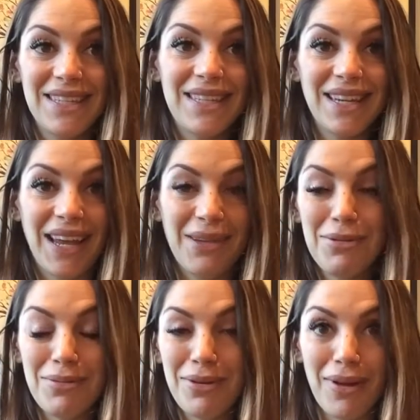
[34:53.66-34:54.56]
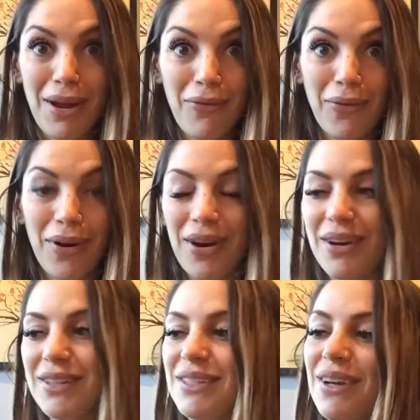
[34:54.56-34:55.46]
It's time to be ready for
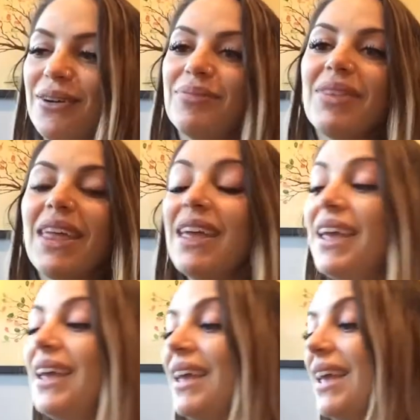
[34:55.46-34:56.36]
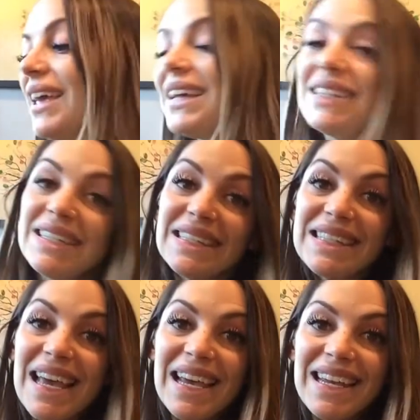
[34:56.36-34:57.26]
her. So it's
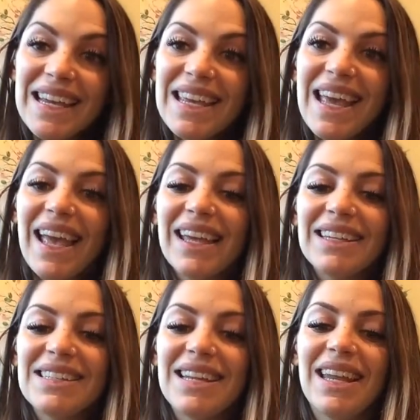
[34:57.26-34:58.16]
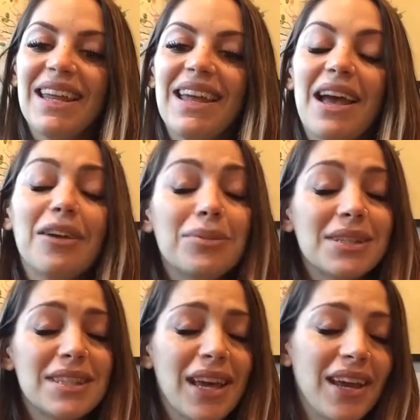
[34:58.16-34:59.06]
exciting, and I'm
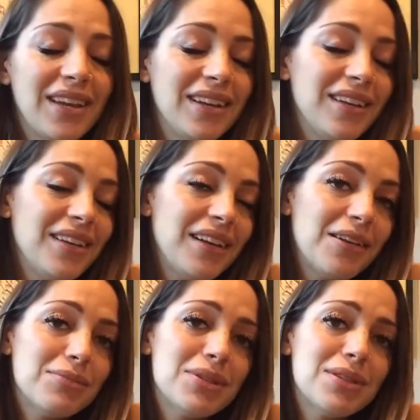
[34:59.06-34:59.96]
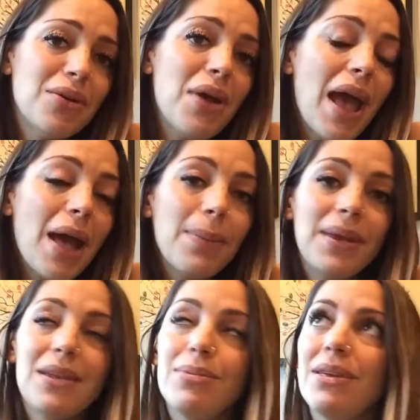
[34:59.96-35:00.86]
excited, and I'm so
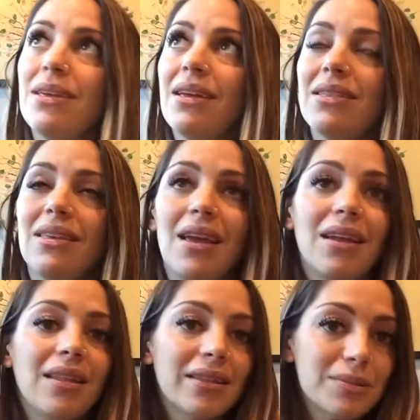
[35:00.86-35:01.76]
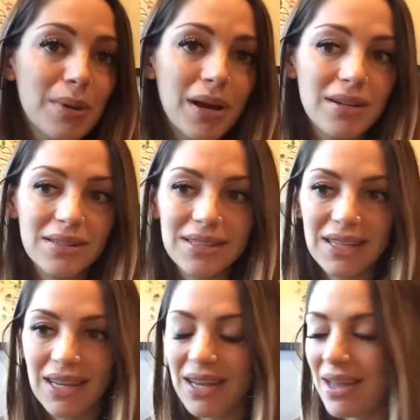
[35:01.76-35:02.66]
happy to be at the end of this
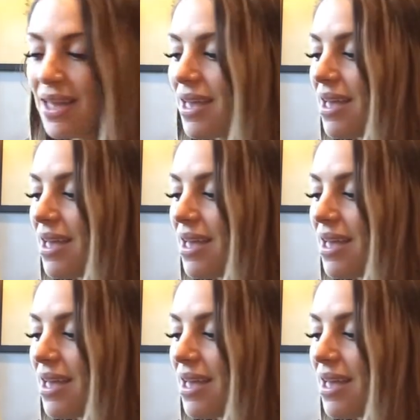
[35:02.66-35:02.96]
pregnancy,